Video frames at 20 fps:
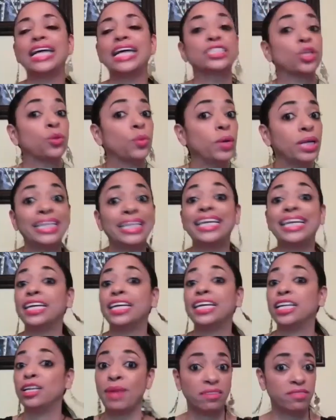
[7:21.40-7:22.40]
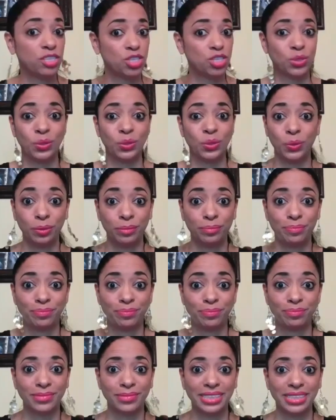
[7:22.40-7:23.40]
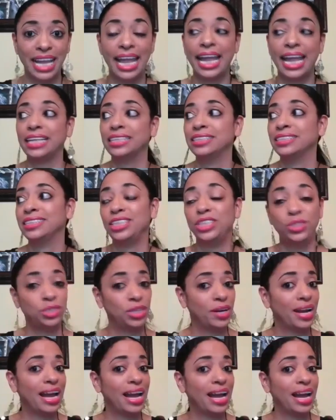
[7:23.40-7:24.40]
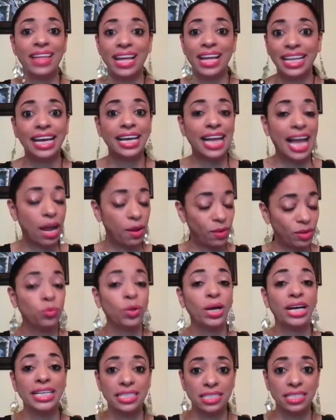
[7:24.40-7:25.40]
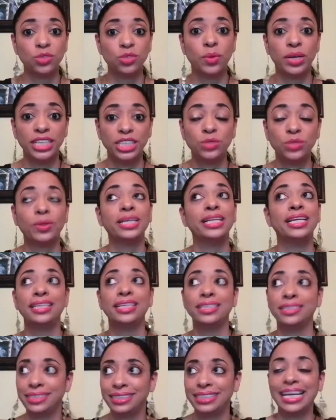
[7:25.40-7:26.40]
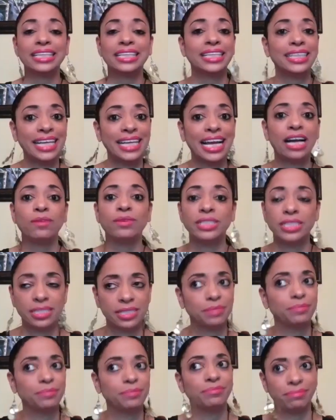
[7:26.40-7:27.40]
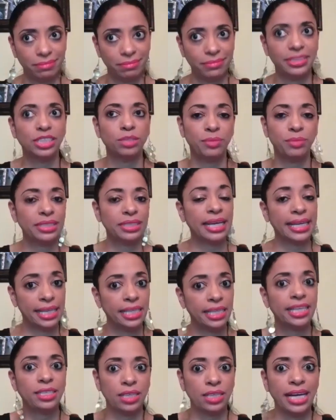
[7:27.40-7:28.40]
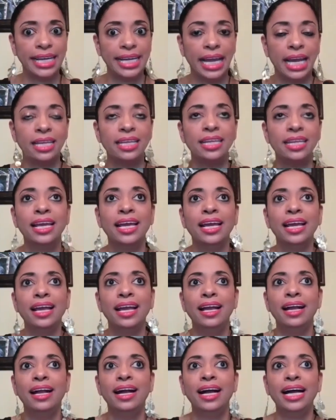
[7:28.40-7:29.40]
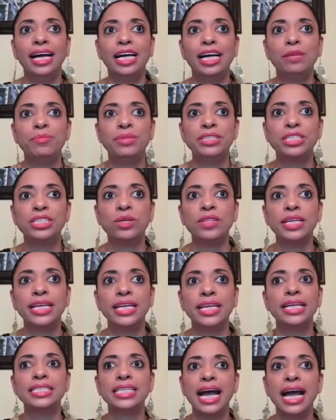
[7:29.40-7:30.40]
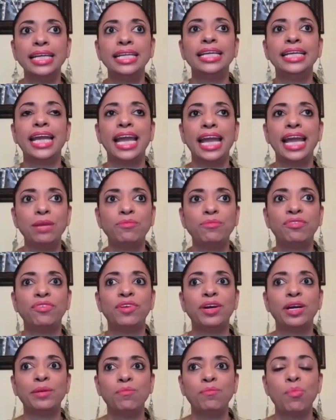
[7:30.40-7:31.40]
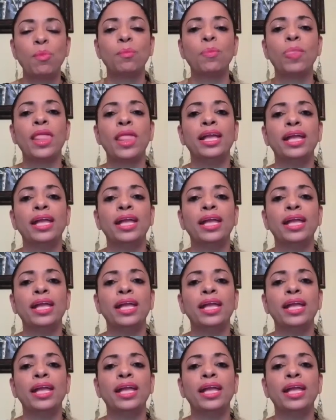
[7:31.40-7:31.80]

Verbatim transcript: we had to quickly get him out of the school. And you know how it was in 2020. And sadly now it's a little bit like it again. But so the anxiety came from